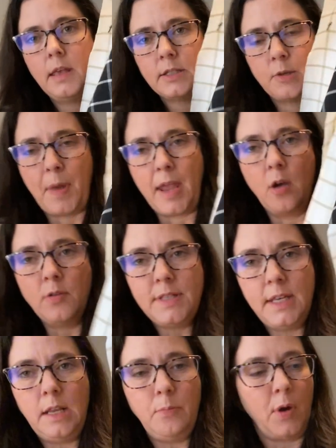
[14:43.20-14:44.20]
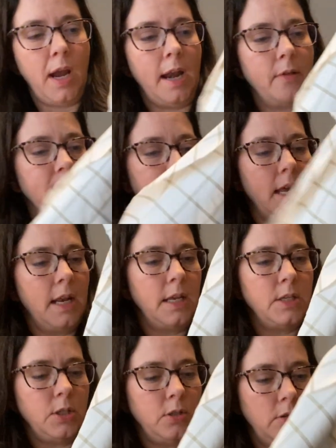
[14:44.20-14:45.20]
my OCD brain, I was gonna
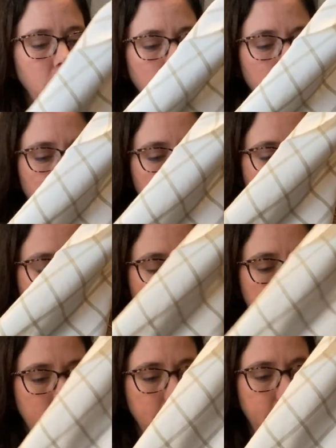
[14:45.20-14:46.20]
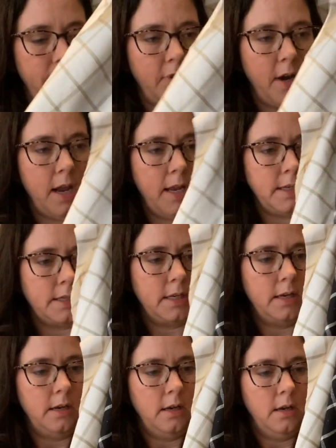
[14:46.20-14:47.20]
do a
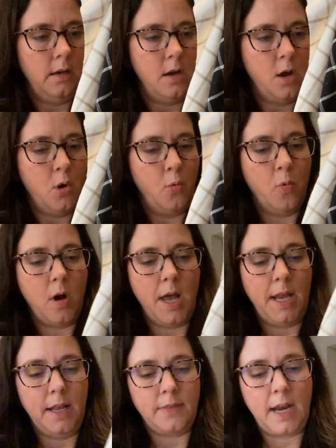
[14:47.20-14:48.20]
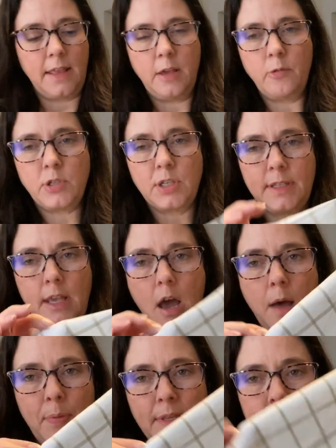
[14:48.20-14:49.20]
different one that I think was just the
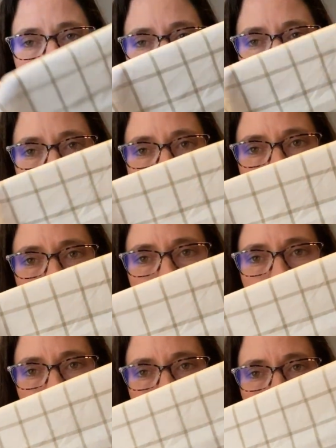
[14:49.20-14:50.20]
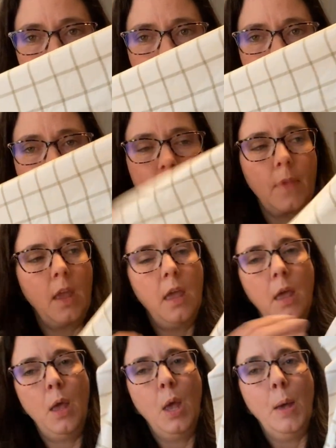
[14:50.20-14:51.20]
opposite of this,
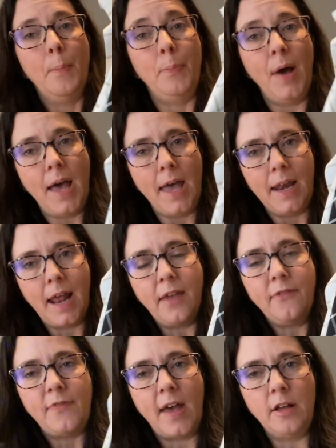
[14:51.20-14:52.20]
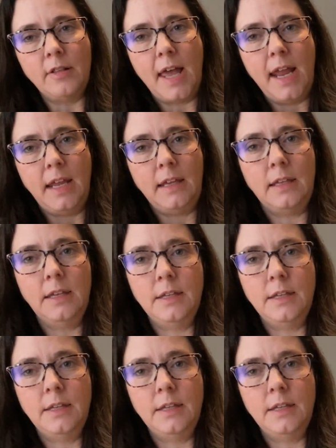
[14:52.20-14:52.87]
but I felt like